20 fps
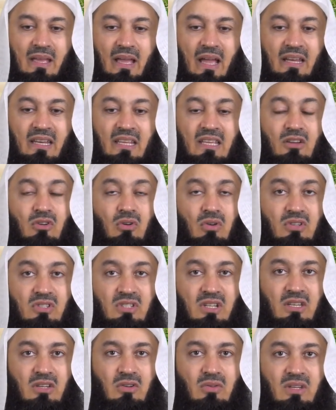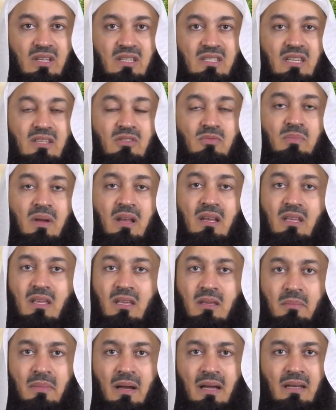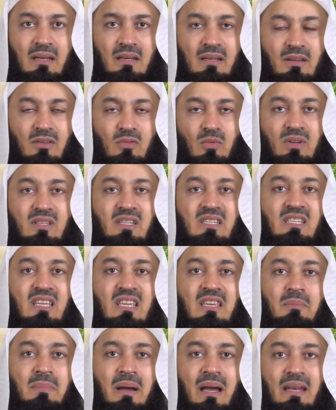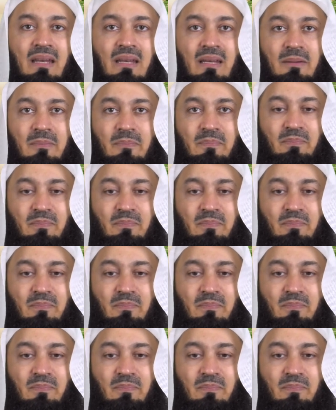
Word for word: And he continued, he says, "Mal iman." What is iman?